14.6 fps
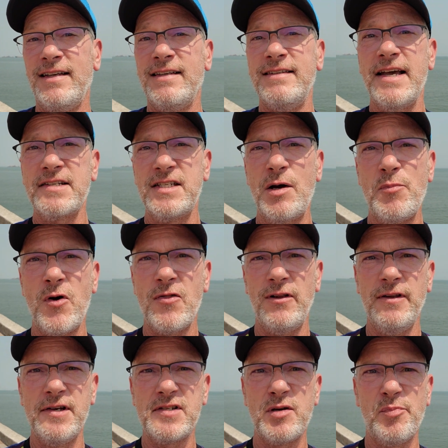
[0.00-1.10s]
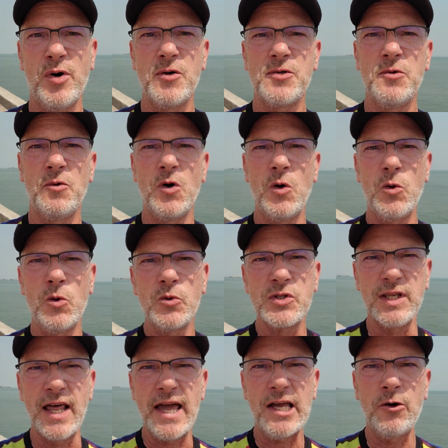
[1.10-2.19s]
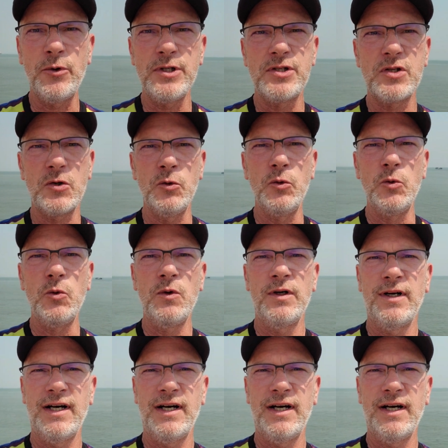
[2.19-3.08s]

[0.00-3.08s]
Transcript: Next up on the list of personal goals, language school.